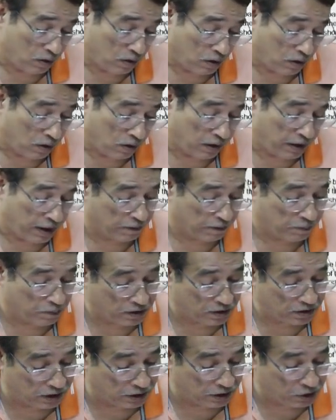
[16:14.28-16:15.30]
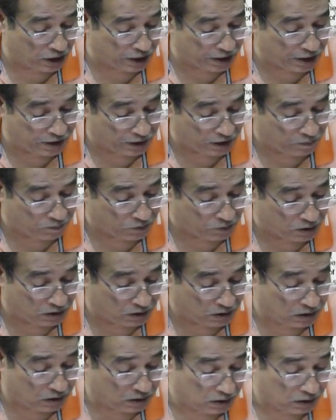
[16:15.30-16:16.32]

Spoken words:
That means such items